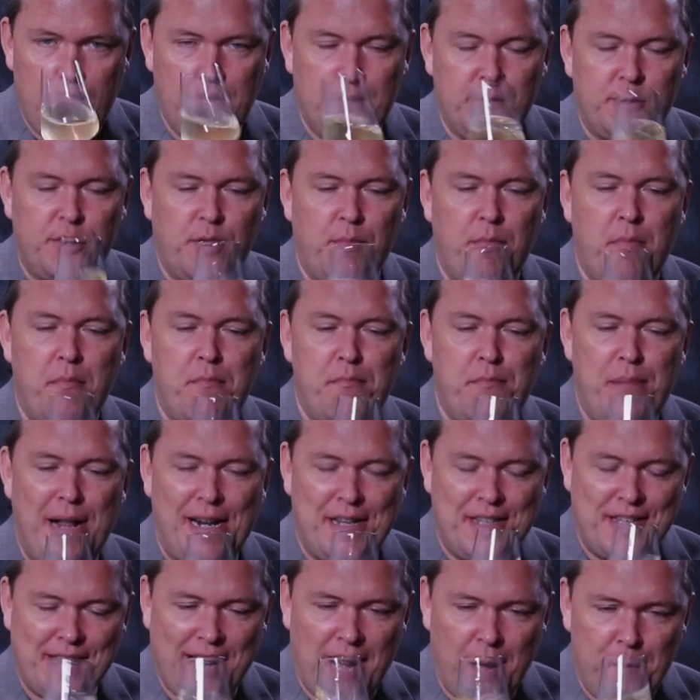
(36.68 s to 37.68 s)
some
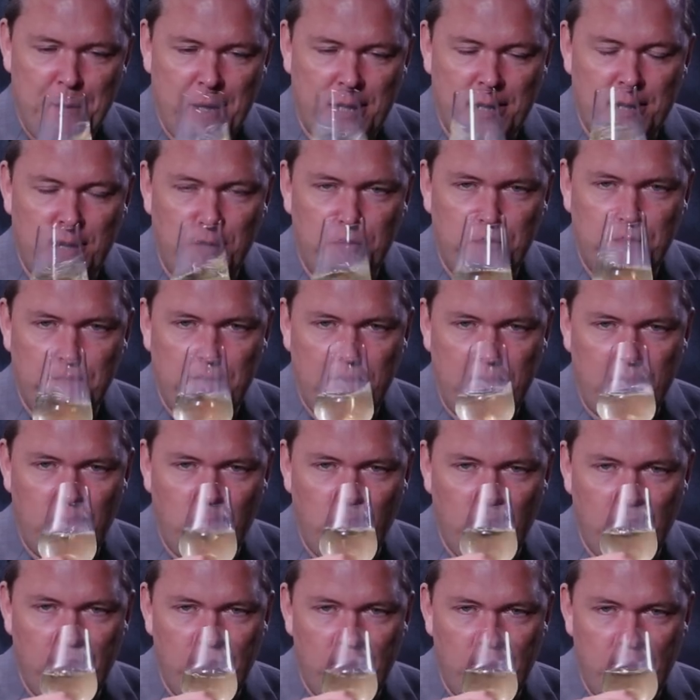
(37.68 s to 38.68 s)
balsamic notes here
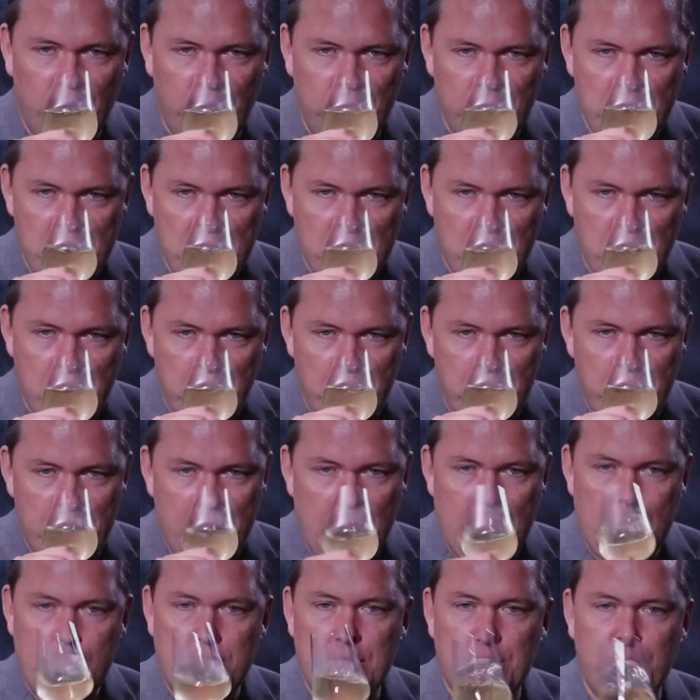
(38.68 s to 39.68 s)
with the
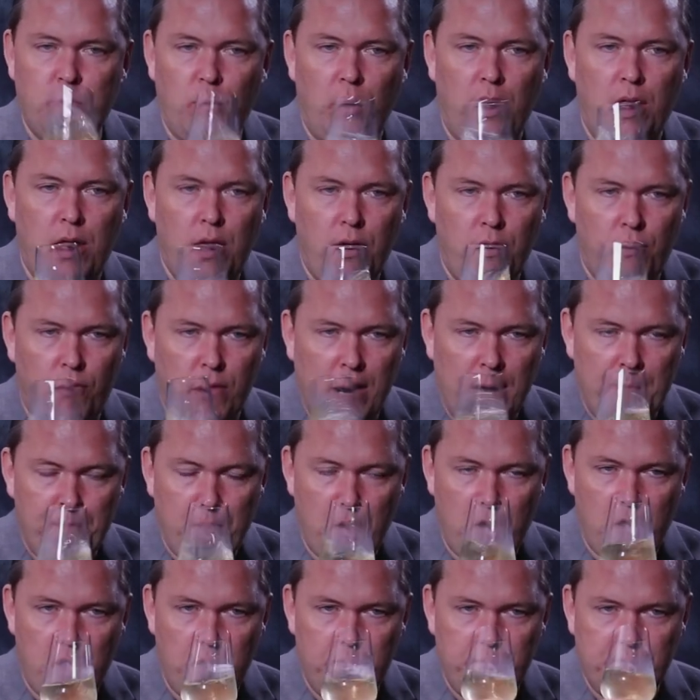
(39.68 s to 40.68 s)
mint, with ripe
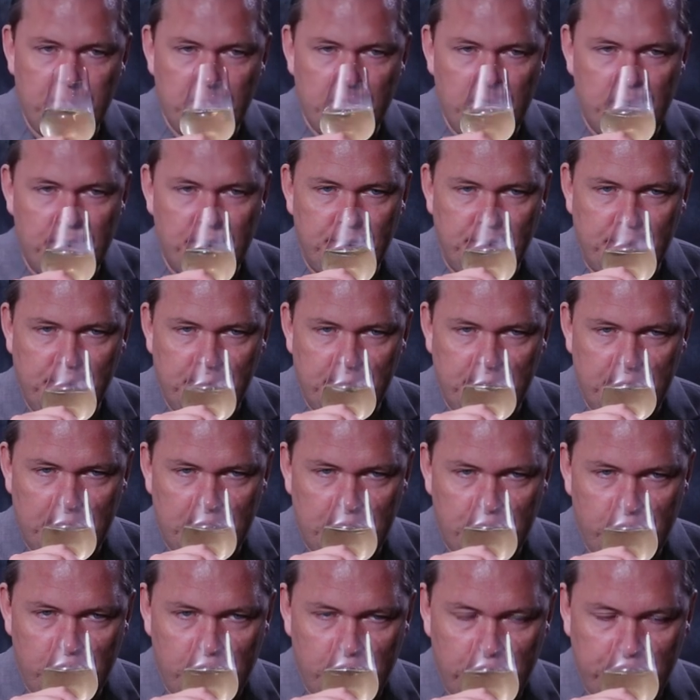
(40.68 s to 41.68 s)
herbs. There's
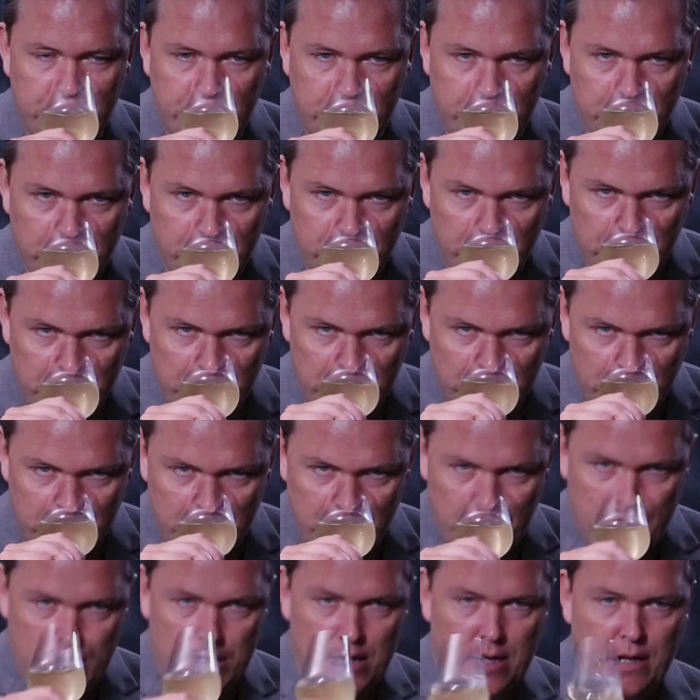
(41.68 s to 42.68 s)
citrus
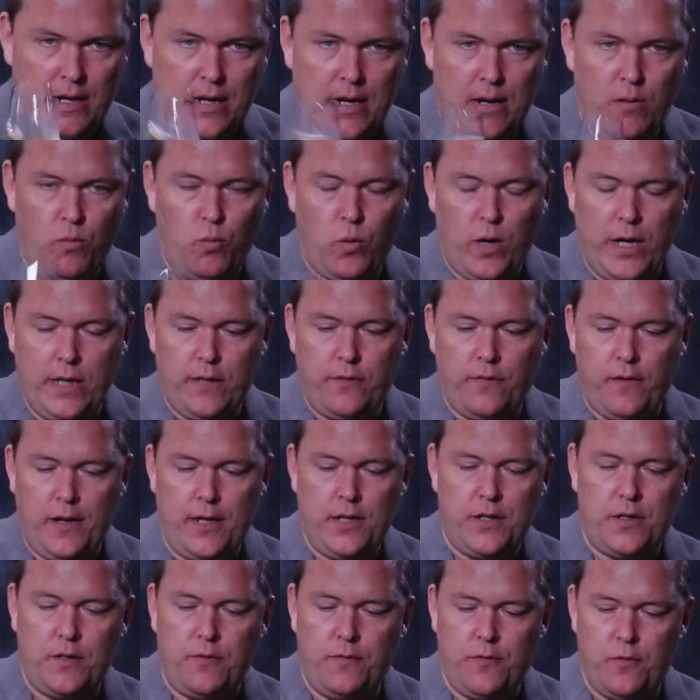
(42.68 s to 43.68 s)
and white fleshed